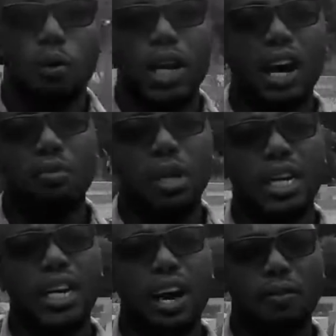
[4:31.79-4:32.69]
Would it have
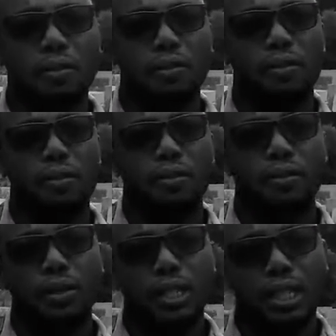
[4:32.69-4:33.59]
been enough
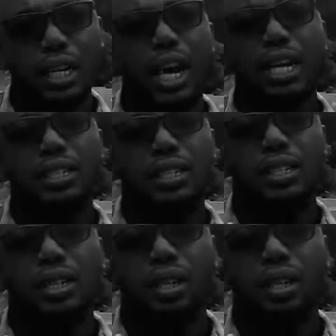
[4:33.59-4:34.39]
to last?